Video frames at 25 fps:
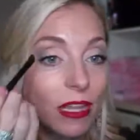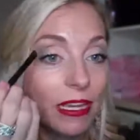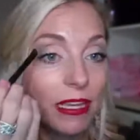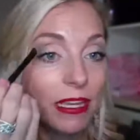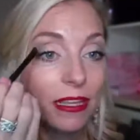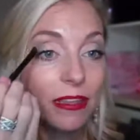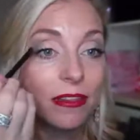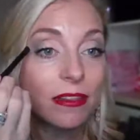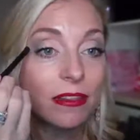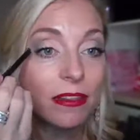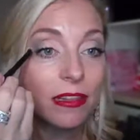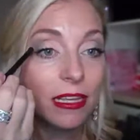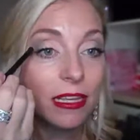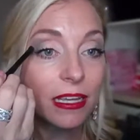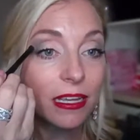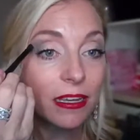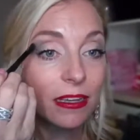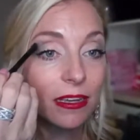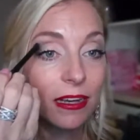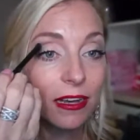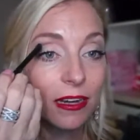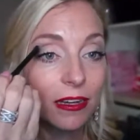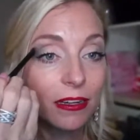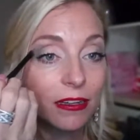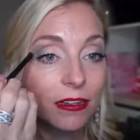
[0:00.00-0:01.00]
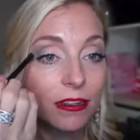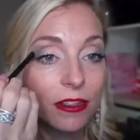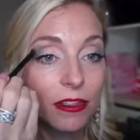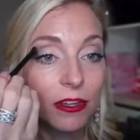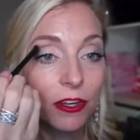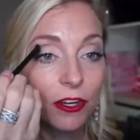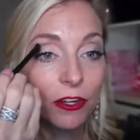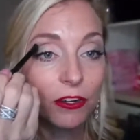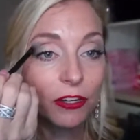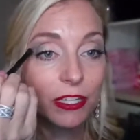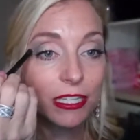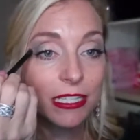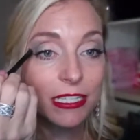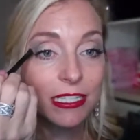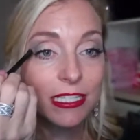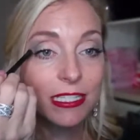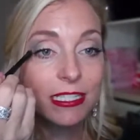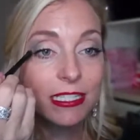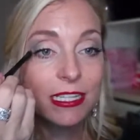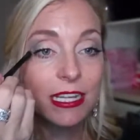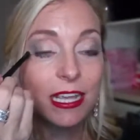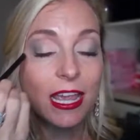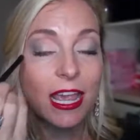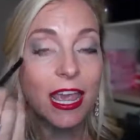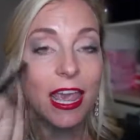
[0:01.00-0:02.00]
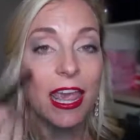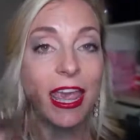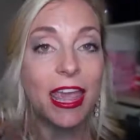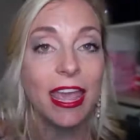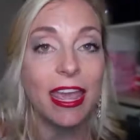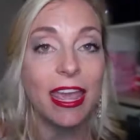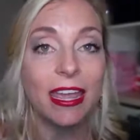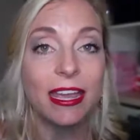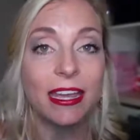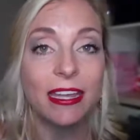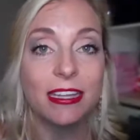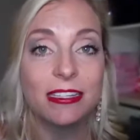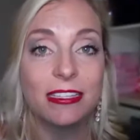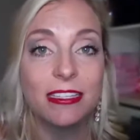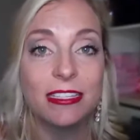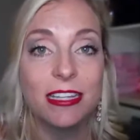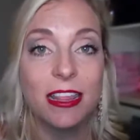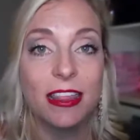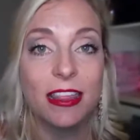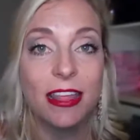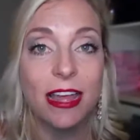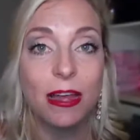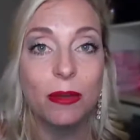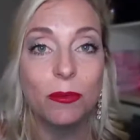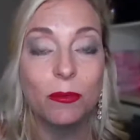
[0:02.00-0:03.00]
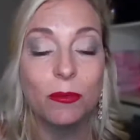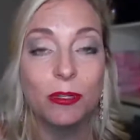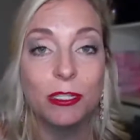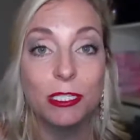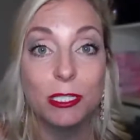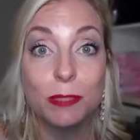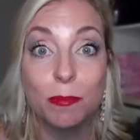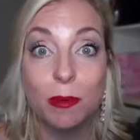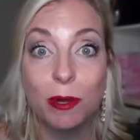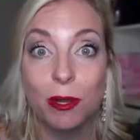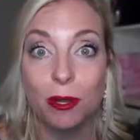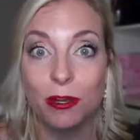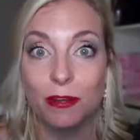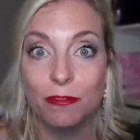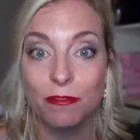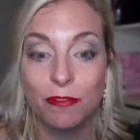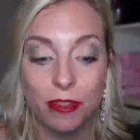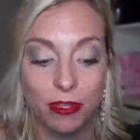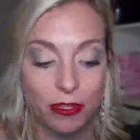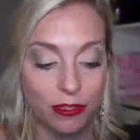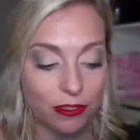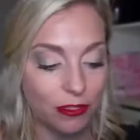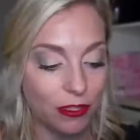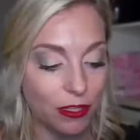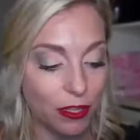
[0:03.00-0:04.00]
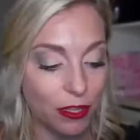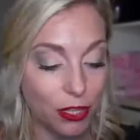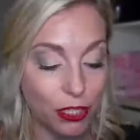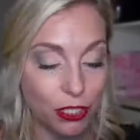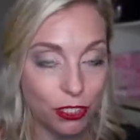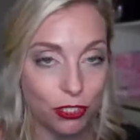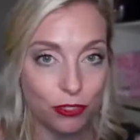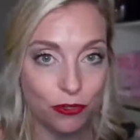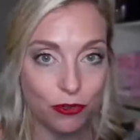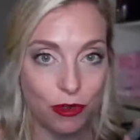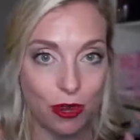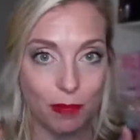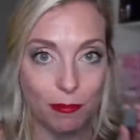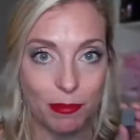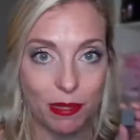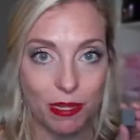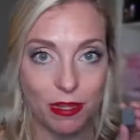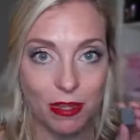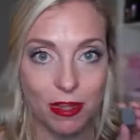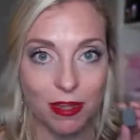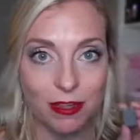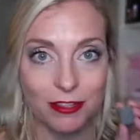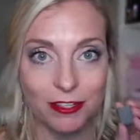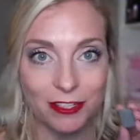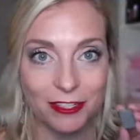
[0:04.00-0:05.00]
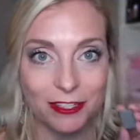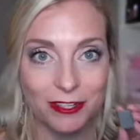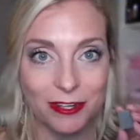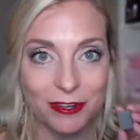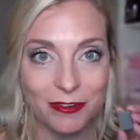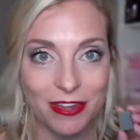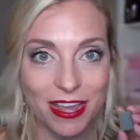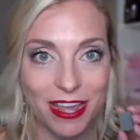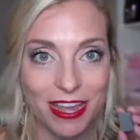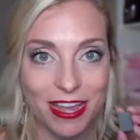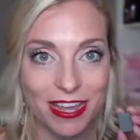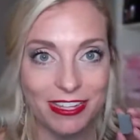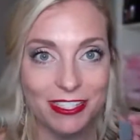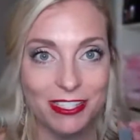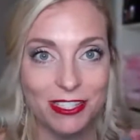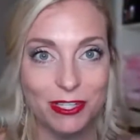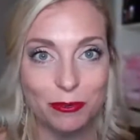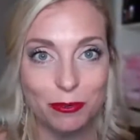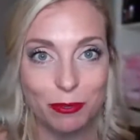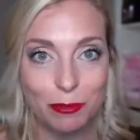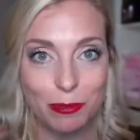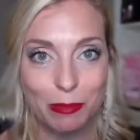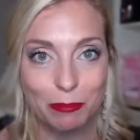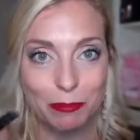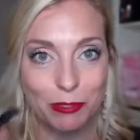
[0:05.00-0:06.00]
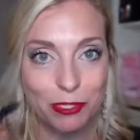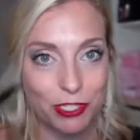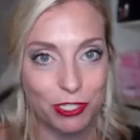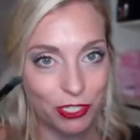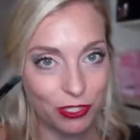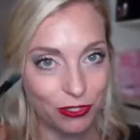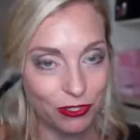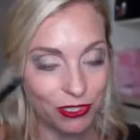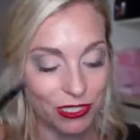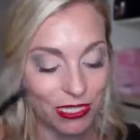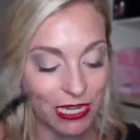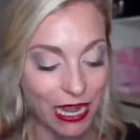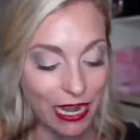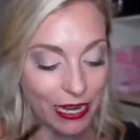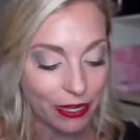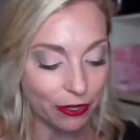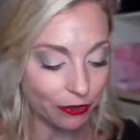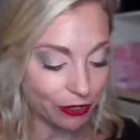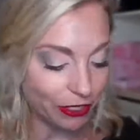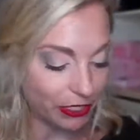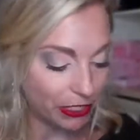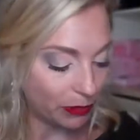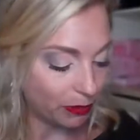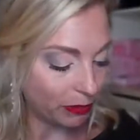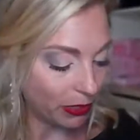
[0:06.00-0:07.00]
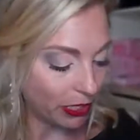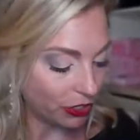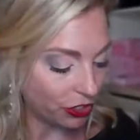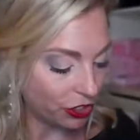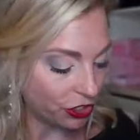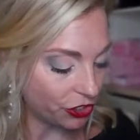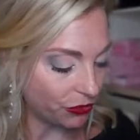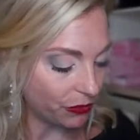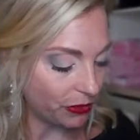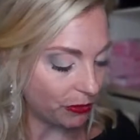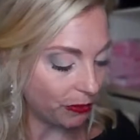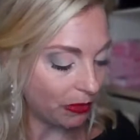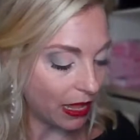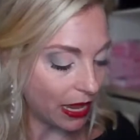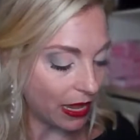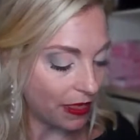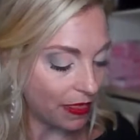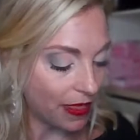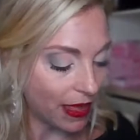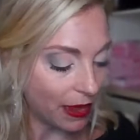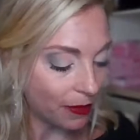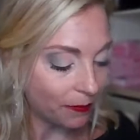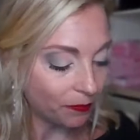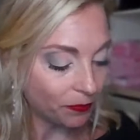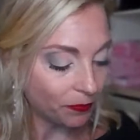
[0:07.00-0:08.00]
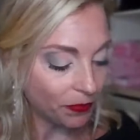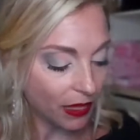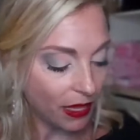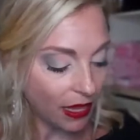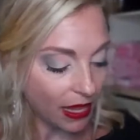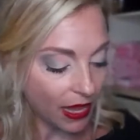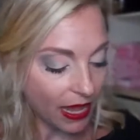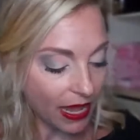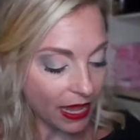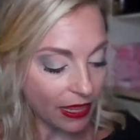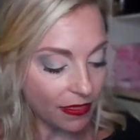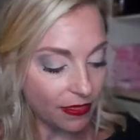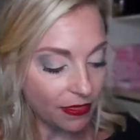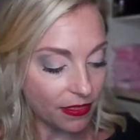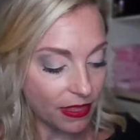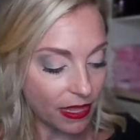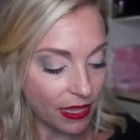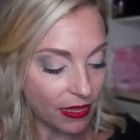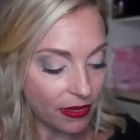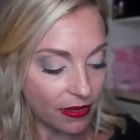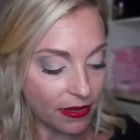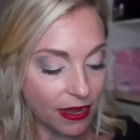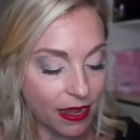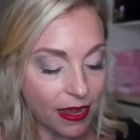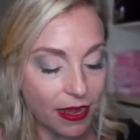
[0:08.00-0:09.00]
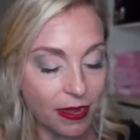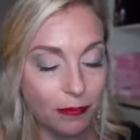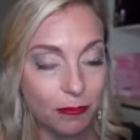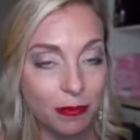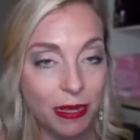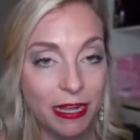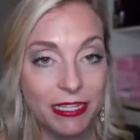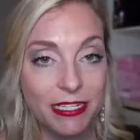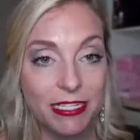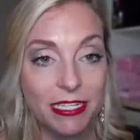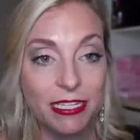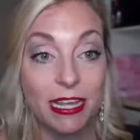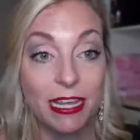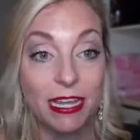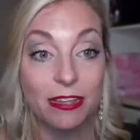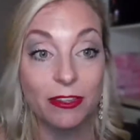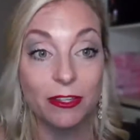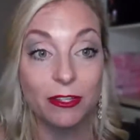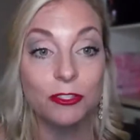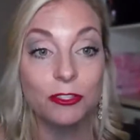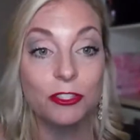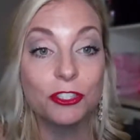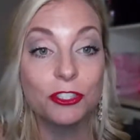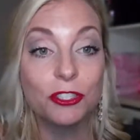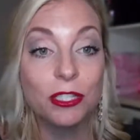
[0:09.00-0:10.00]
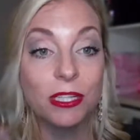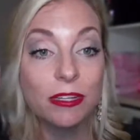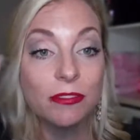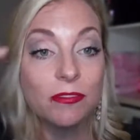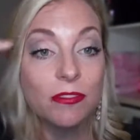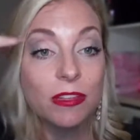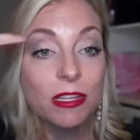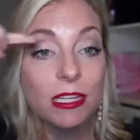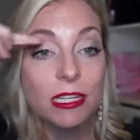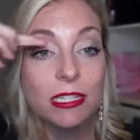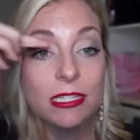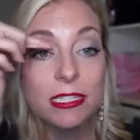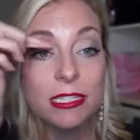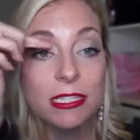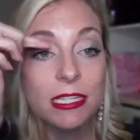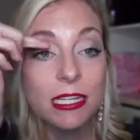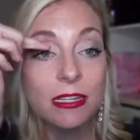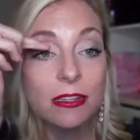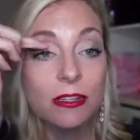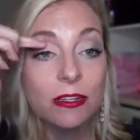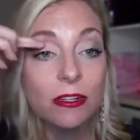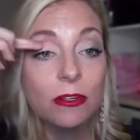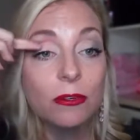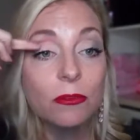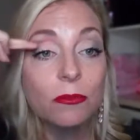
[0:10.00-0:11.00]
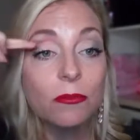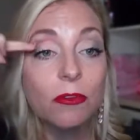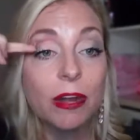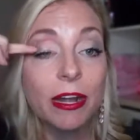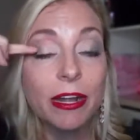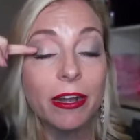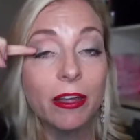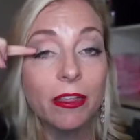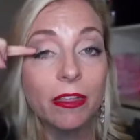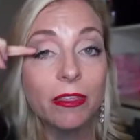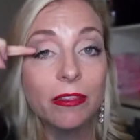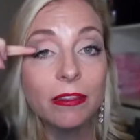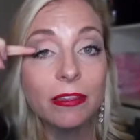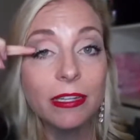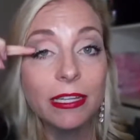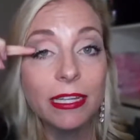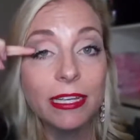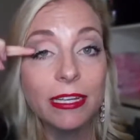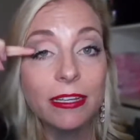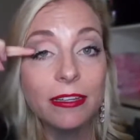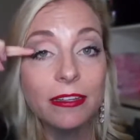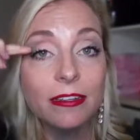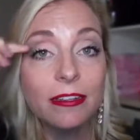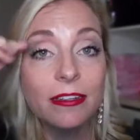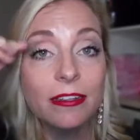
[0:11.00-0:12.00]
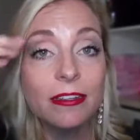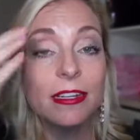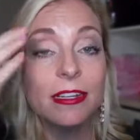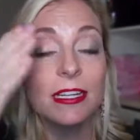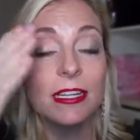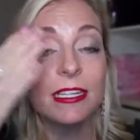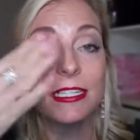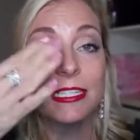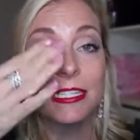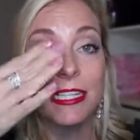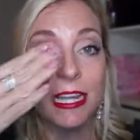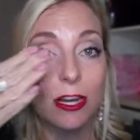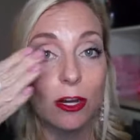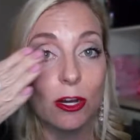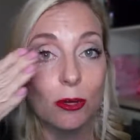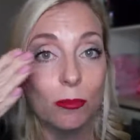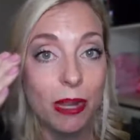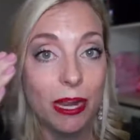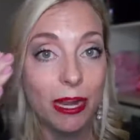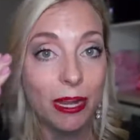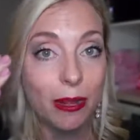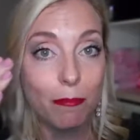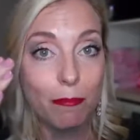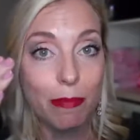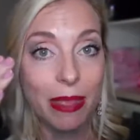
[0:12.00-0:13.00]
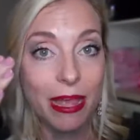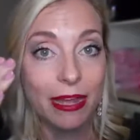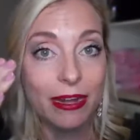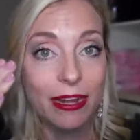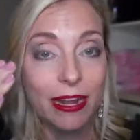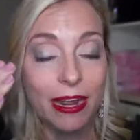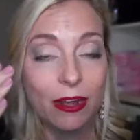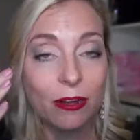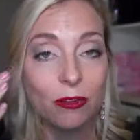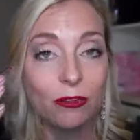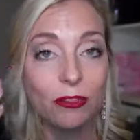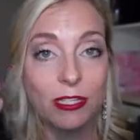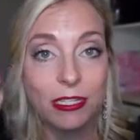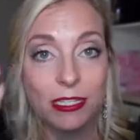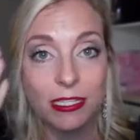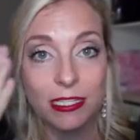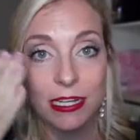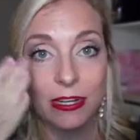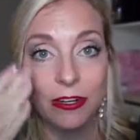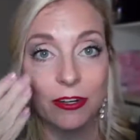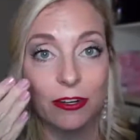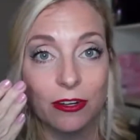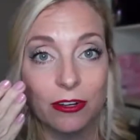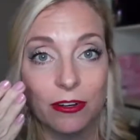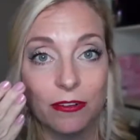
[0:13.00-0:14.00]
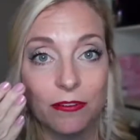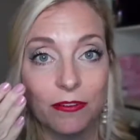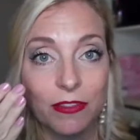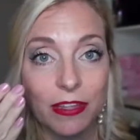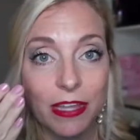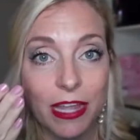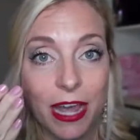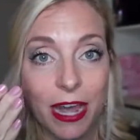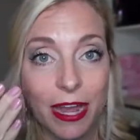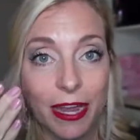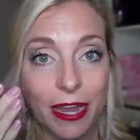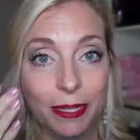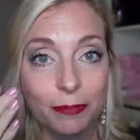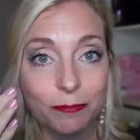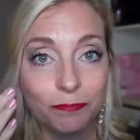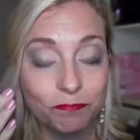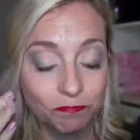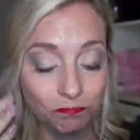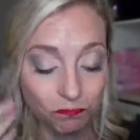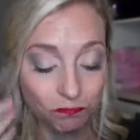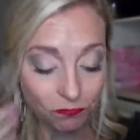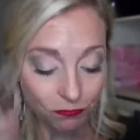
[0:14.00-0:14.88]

in the crease, and that was part of the drama color. Okay. So remember to use the eye crease brush to apply that. And then, I did that little trick of the concealer right on the lid to help kind of matte out the center of the eye